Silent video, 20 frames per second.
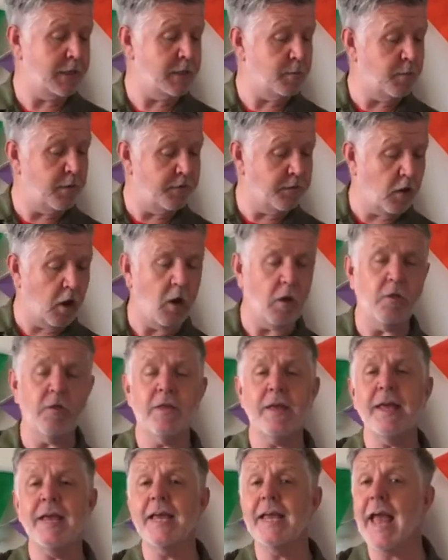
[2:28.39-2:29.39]
cause we've
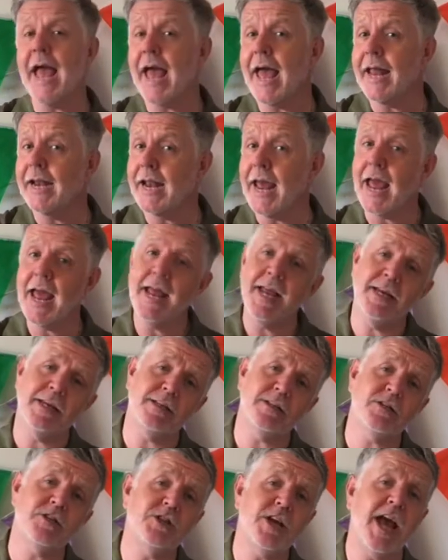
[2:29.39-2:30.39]
got the
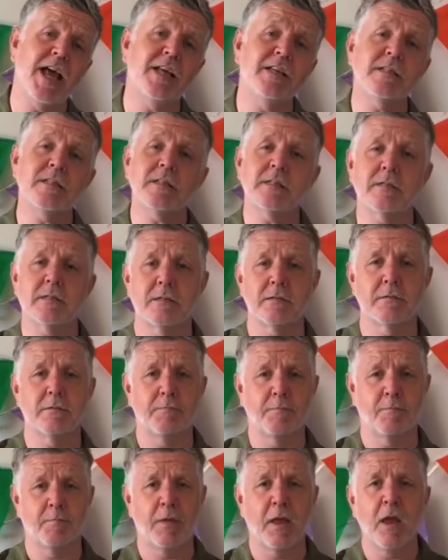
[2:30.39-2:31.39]
NHS.
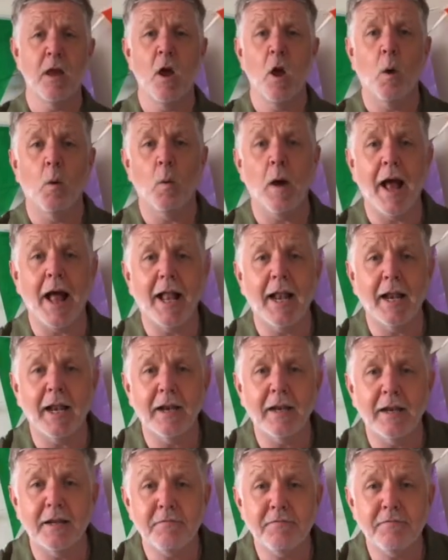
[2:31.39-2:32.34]
Well,